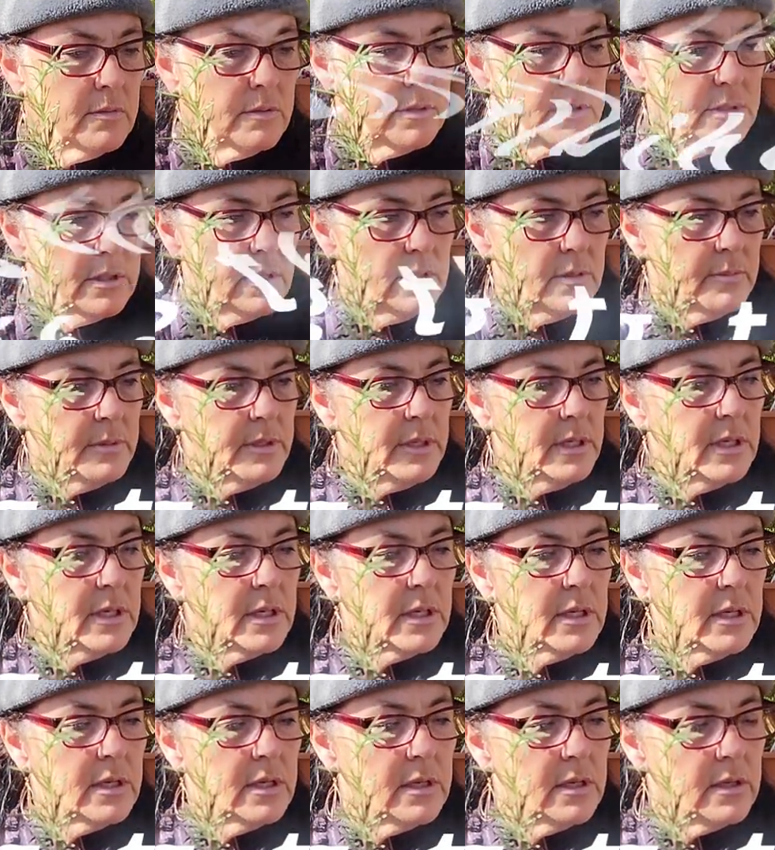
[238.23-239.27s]
See how many I
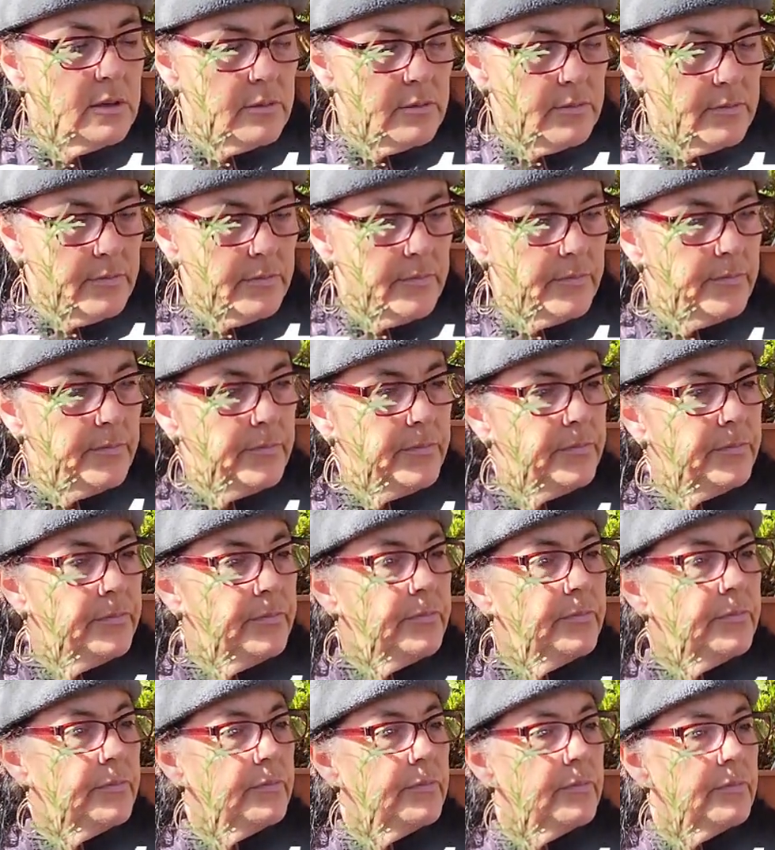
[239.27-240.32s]
can get in.
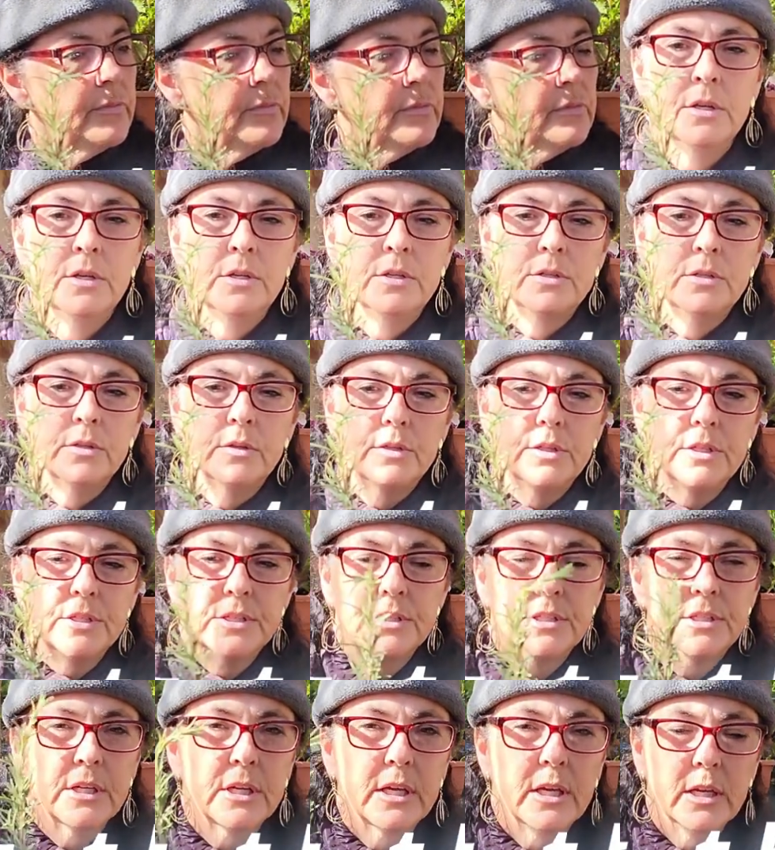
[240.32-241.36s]
So
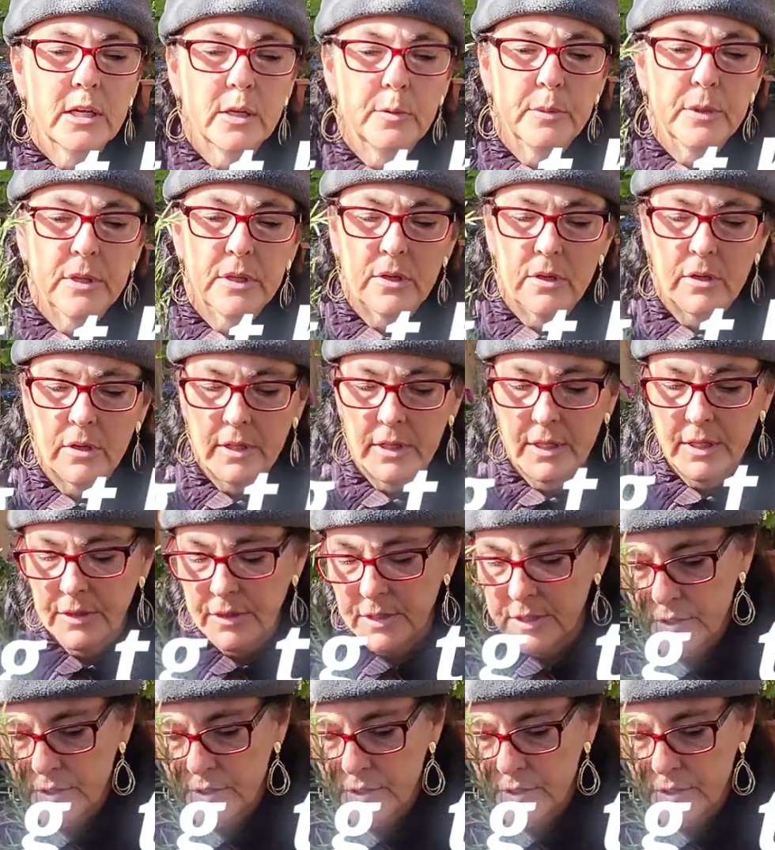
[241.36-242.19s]
just sticking them in there like